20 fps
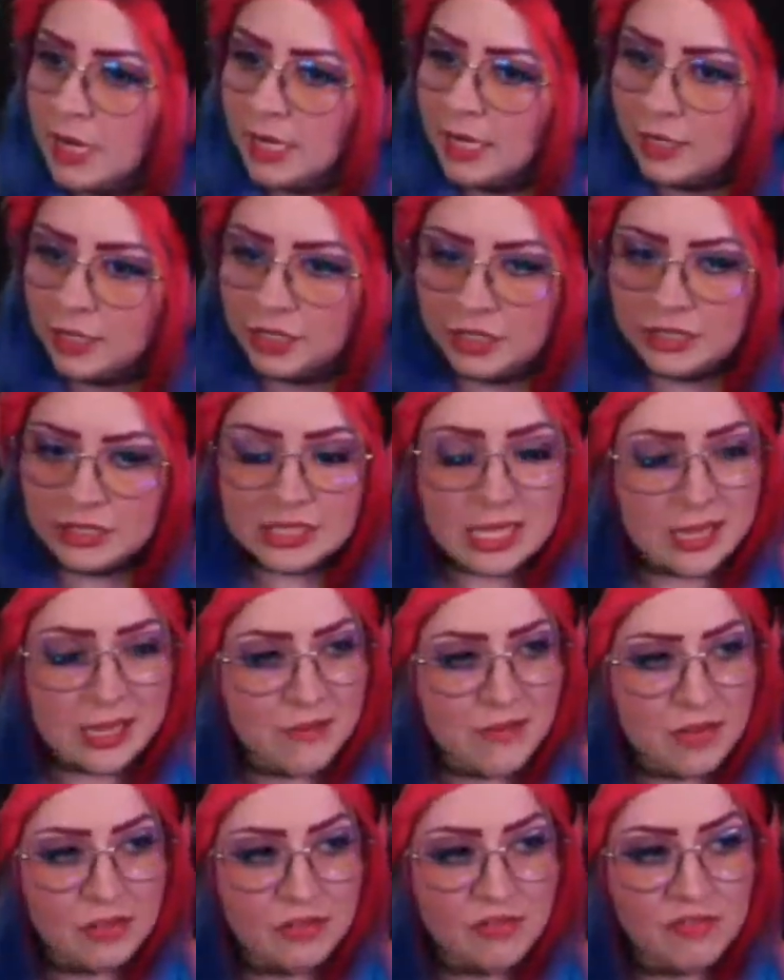goodness. Thank you
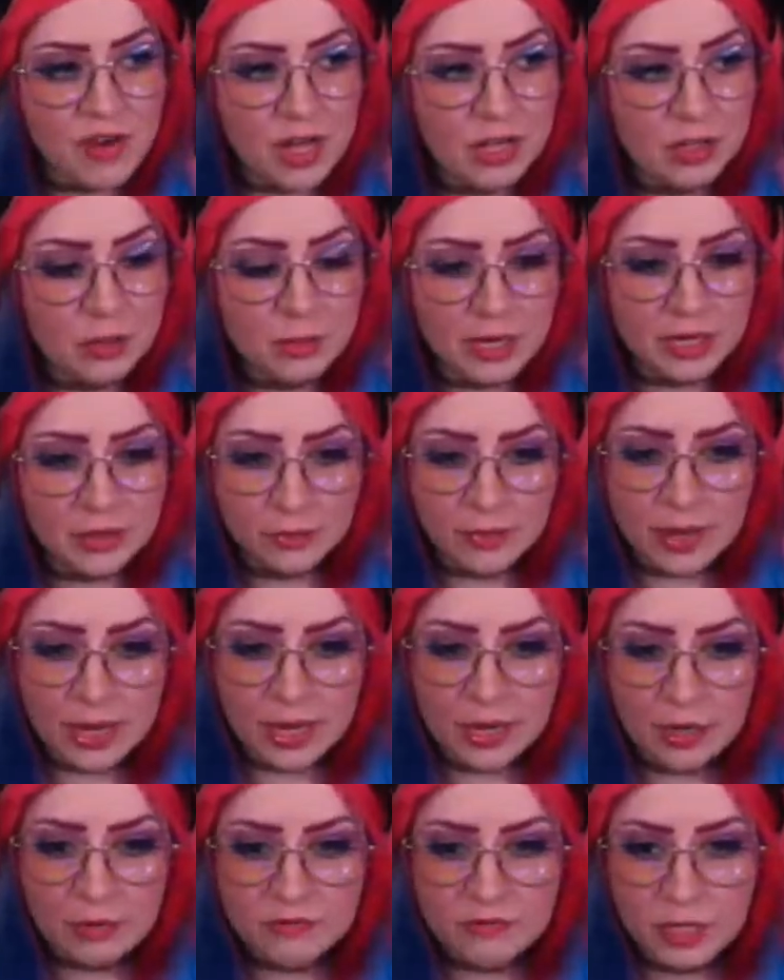for the follow, by the way.
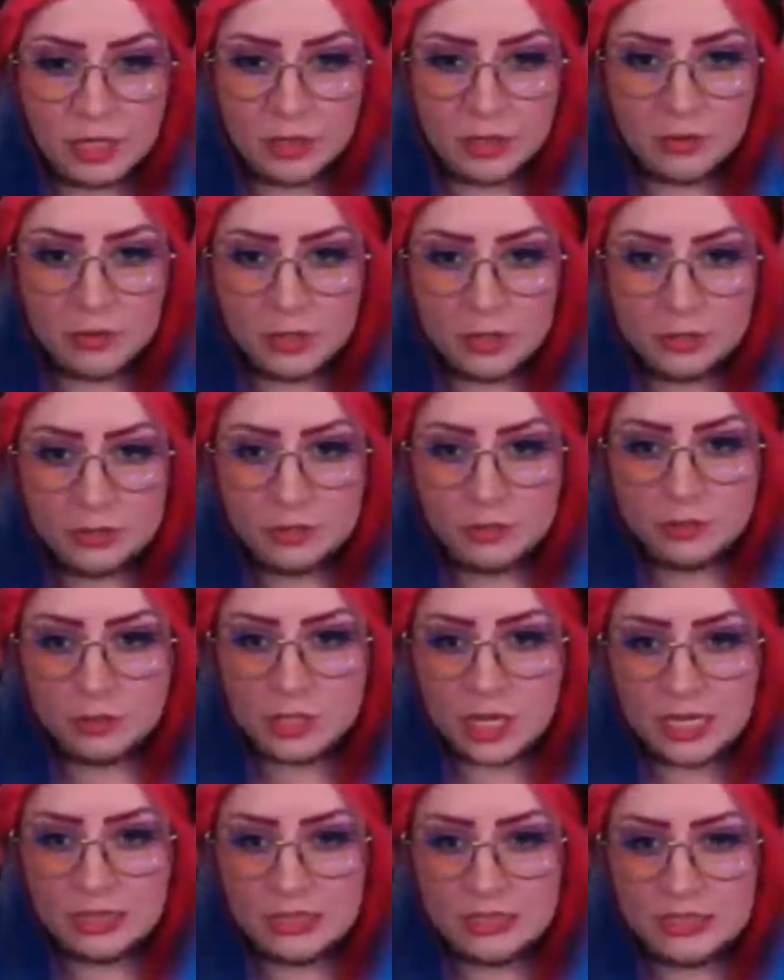Our follow alerts are
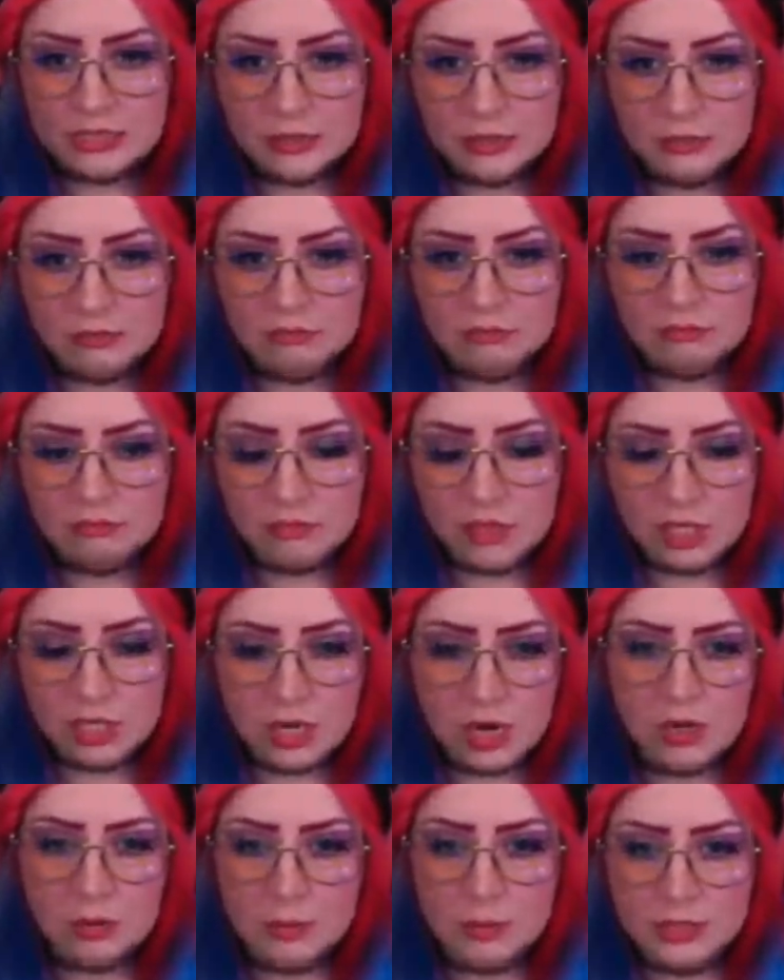silent,
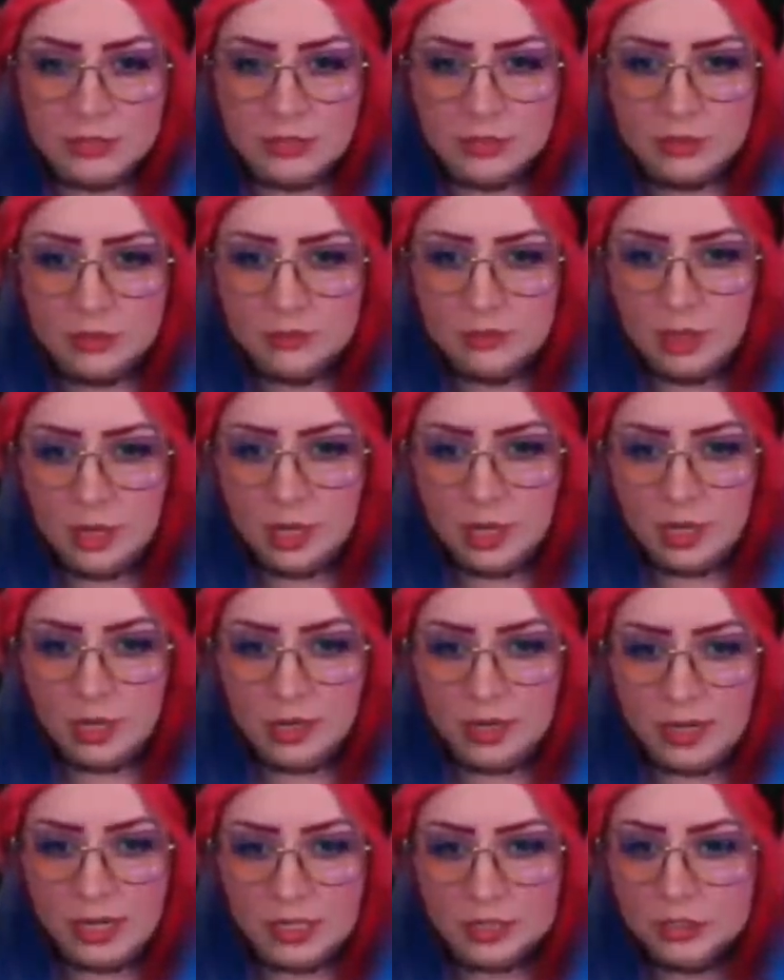anonymous,
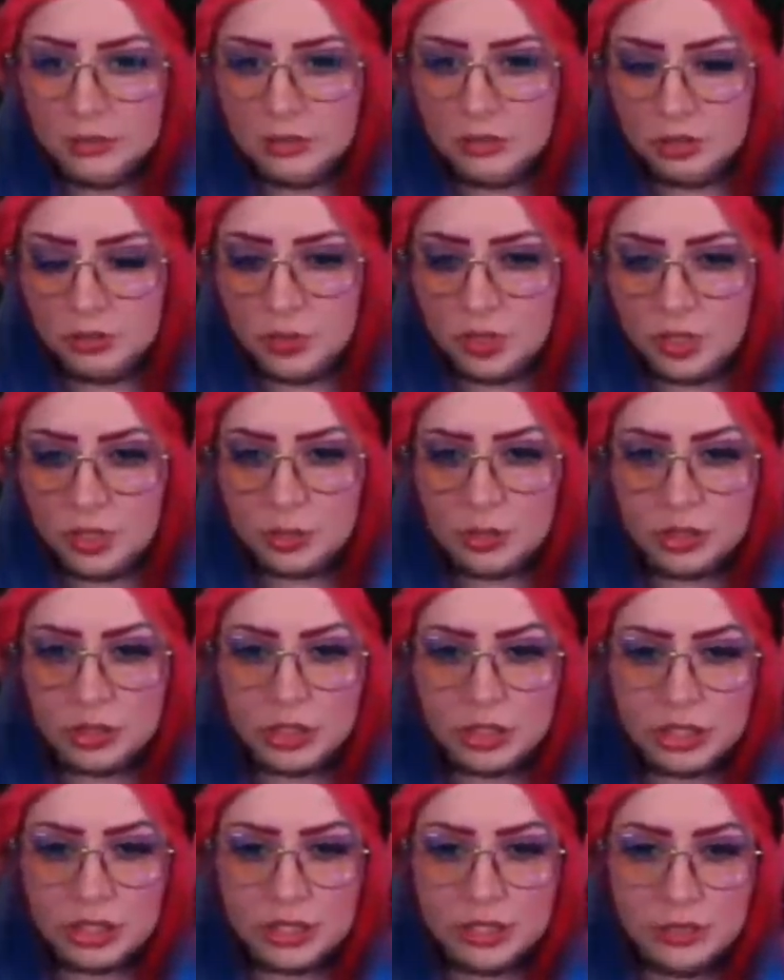in case you just want to
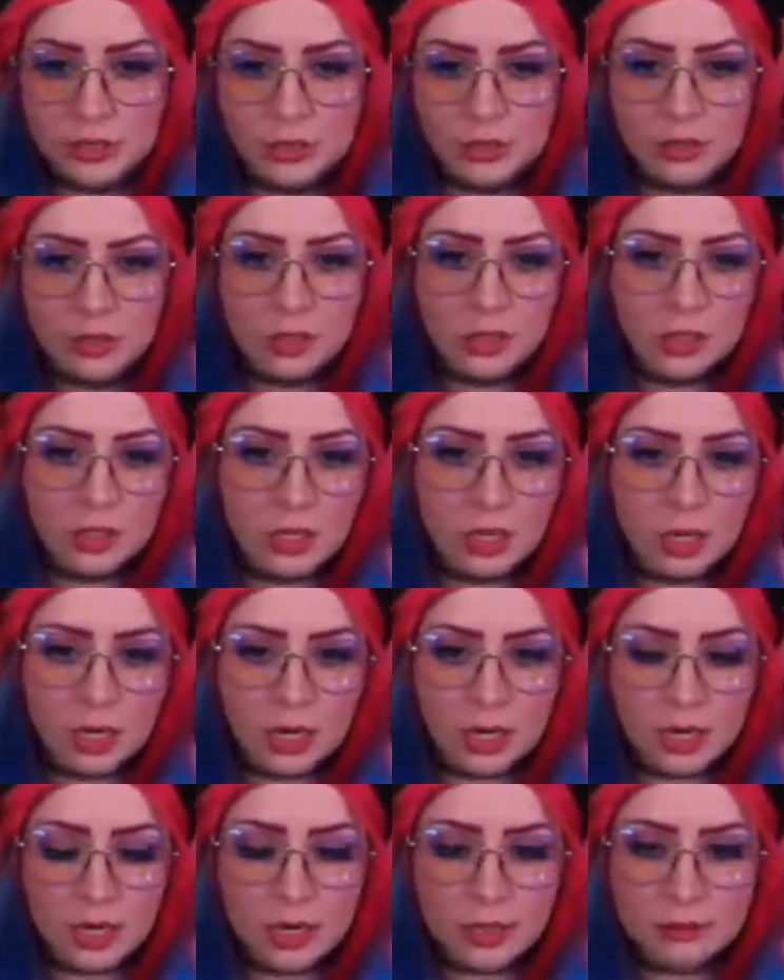lurk.
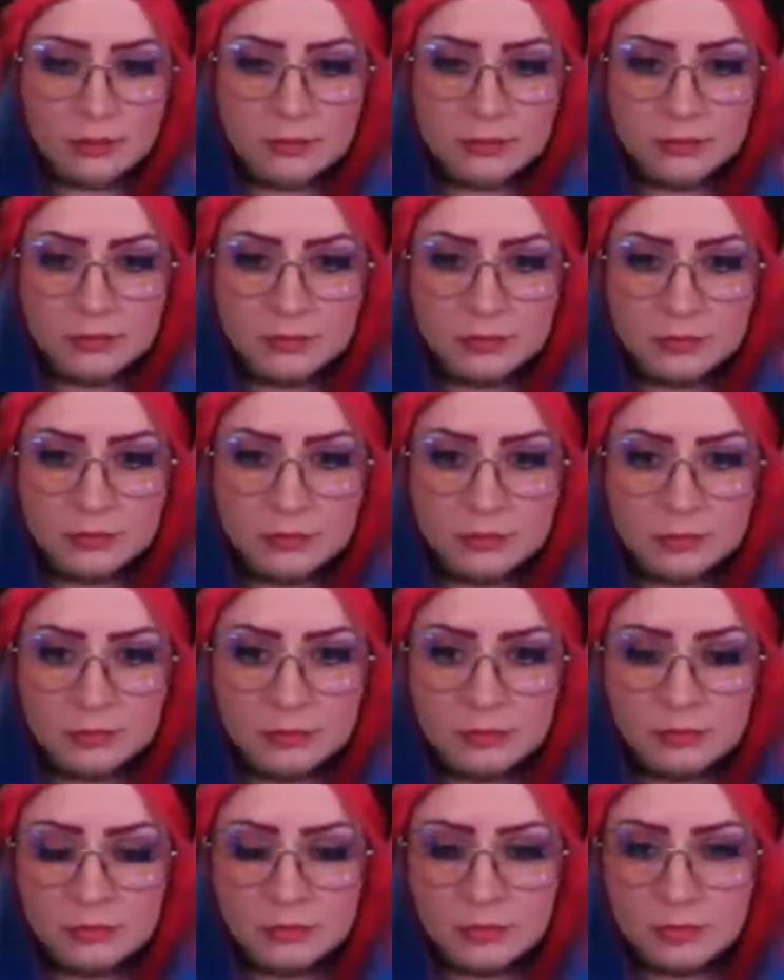
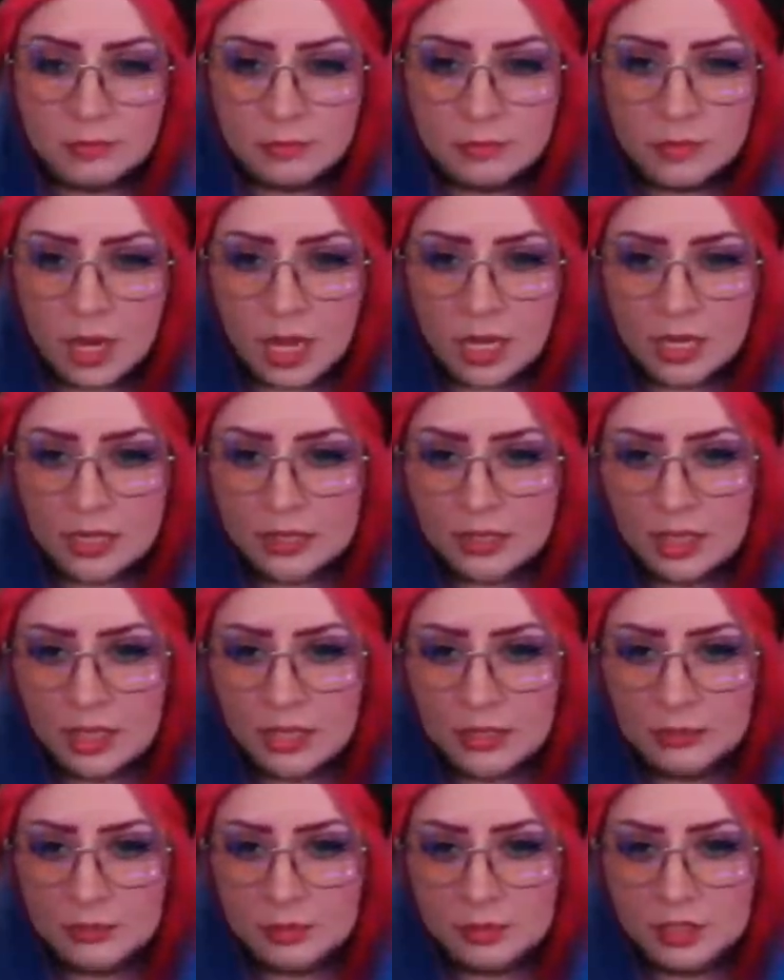I
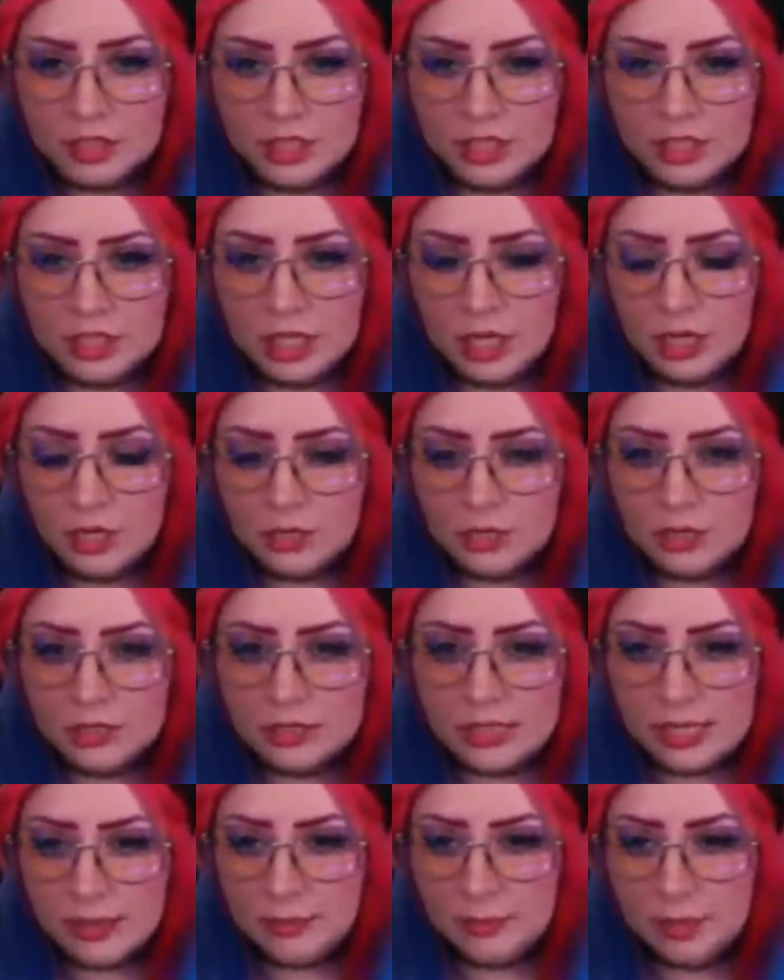appreciate you all the
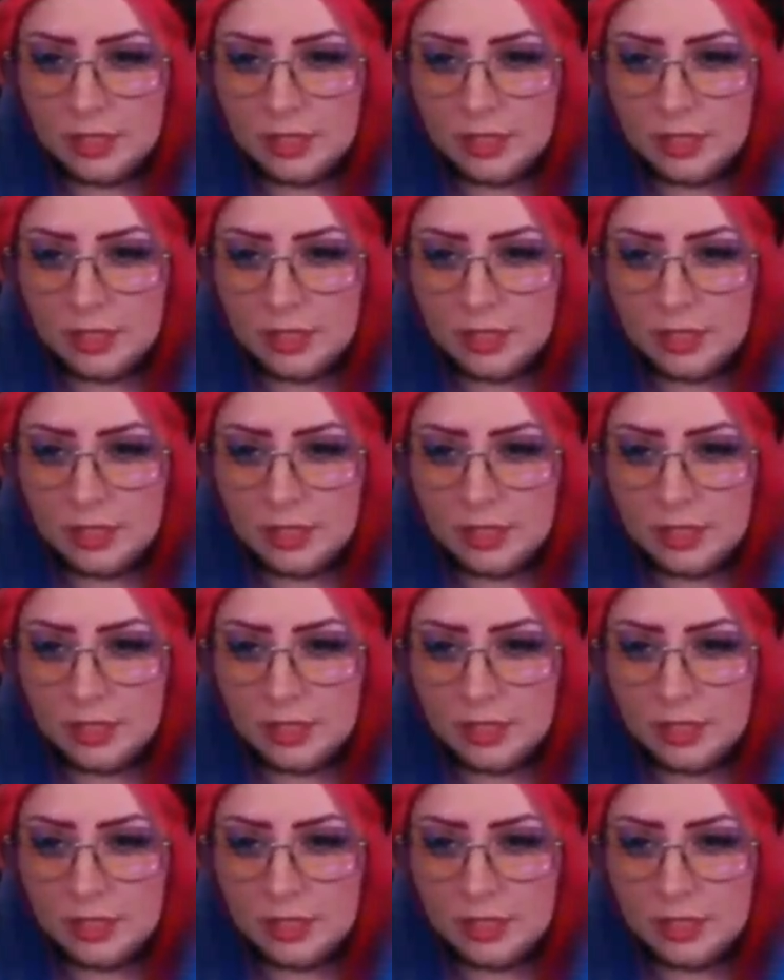same.